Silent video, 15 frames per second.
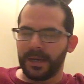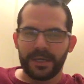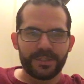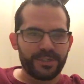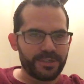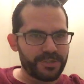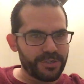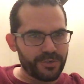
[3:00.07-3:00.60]

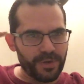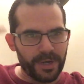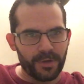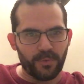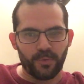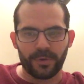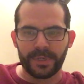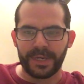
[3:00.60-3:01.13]
just to try to
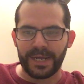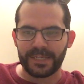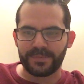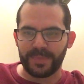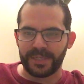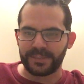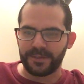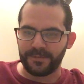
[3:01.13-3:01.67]
organize
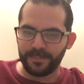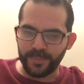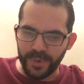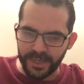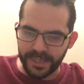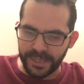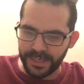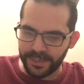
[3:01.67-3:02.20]
myself.
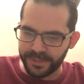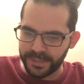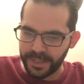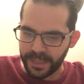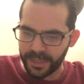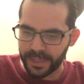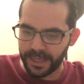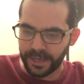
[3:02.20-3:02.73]
But here's the
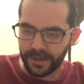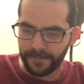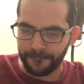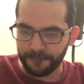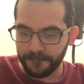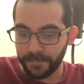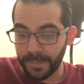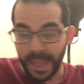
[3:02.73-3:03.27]
thing,
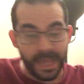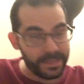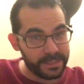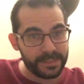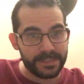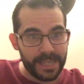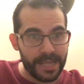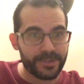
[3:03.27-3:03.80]
and
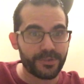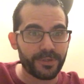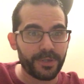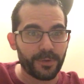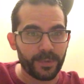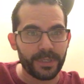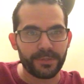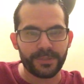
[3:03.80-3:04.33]
this is actually a
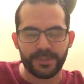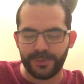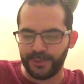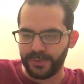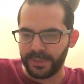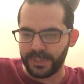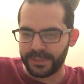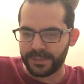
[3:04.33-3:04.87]
real
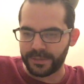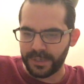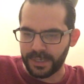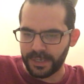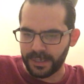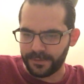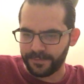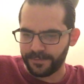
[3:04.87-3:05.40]
to-do list
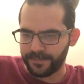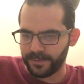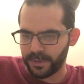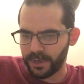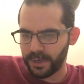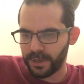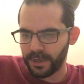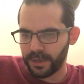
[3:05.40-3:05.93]

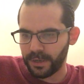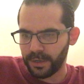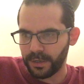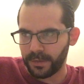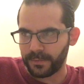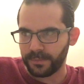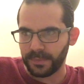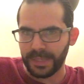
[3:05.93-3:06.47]

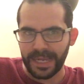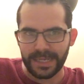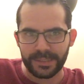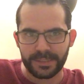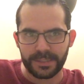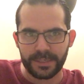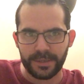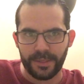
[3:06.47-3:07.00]
from
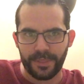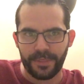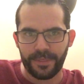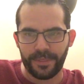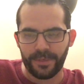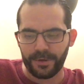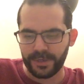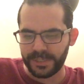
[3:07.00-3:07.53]
last
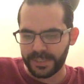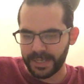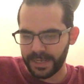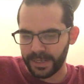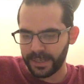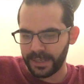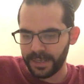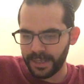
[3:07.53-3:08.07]

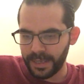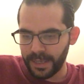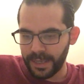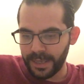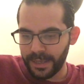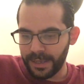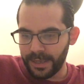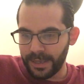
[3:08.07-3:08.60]
Thursday,
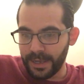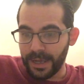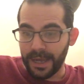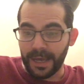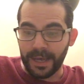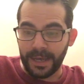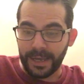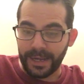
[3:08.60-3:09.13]

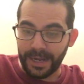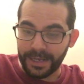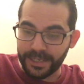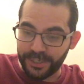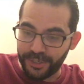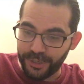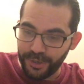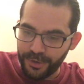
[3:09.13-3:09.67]
and I
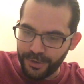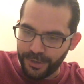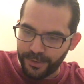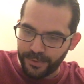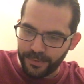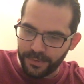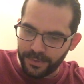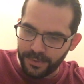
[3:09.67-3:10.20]
can show
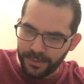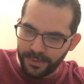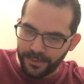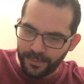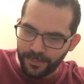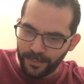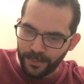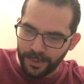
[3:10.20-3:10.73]
you
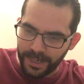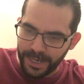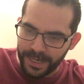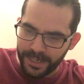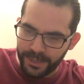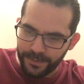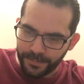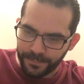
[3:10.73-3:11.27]
what I
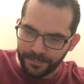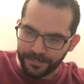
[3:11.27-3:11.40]
do.